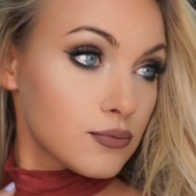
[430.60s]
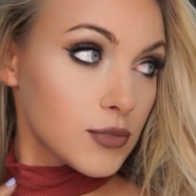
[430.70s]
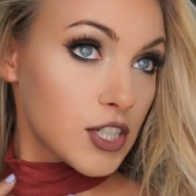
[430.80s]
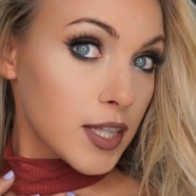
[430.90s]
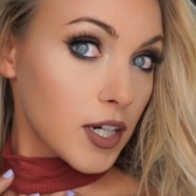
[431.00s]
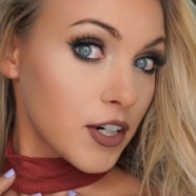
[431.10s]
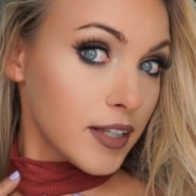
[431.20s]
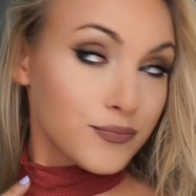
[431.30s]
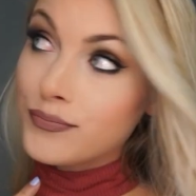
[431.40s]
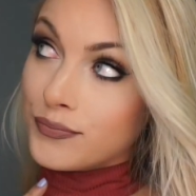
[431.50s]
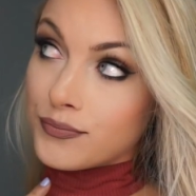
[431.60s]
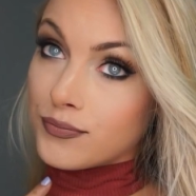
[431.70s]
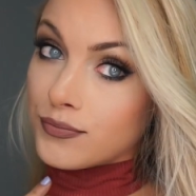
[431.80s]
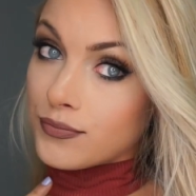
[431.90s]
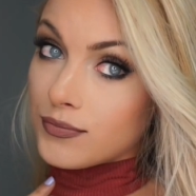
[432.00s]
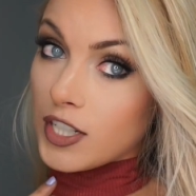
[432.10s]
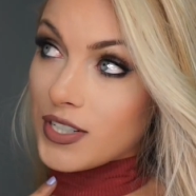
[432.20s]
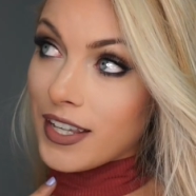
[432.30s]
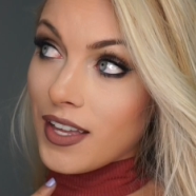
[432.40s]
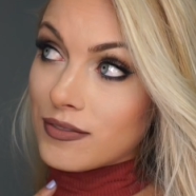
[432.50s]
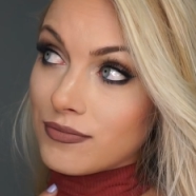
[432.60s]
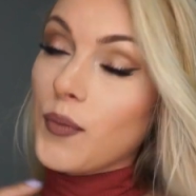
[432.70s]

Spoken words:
Do you take a picture yet? Do you take it yet?